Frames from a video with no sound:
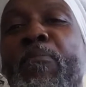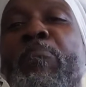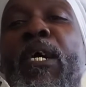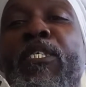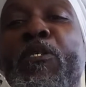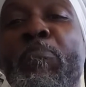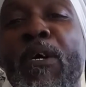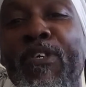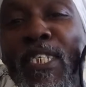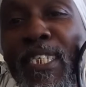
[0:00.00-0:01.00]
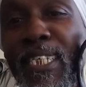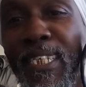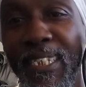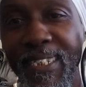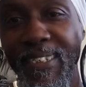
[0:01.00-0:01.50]
prosperity,
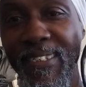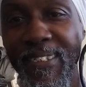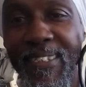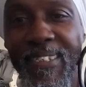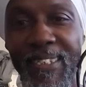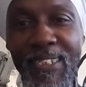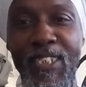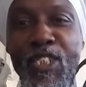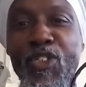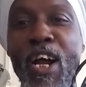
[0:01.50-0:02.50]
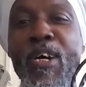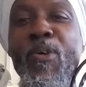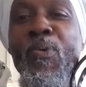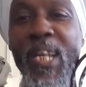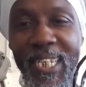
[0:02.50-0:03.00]

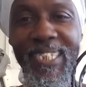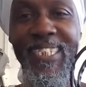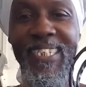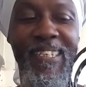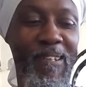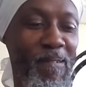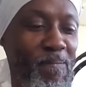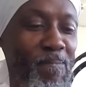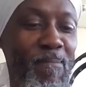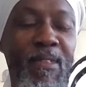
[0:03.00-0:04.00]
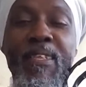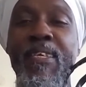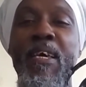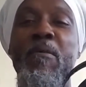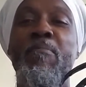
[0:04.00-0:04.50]
tranquility.
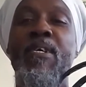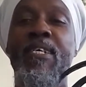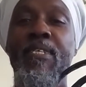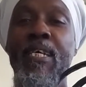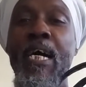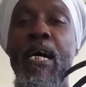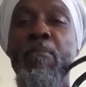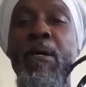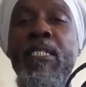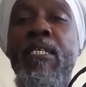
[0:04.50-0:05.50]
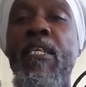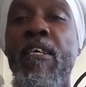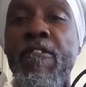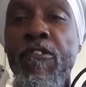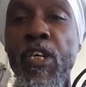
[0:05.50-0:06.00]
Yeah, man. God Almighty
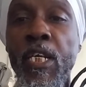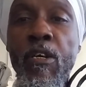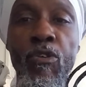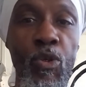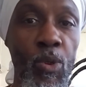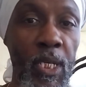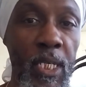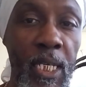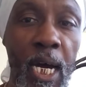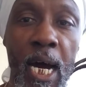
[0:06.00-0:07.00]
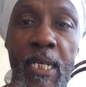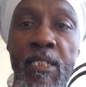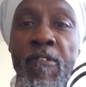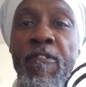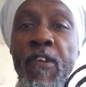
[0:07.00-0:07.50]
live, reign, and rule in the hearts
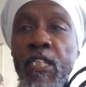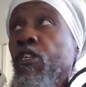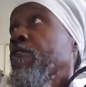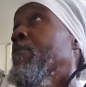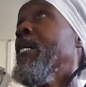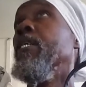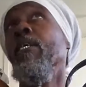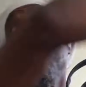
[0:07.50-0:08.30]
and flesh of man,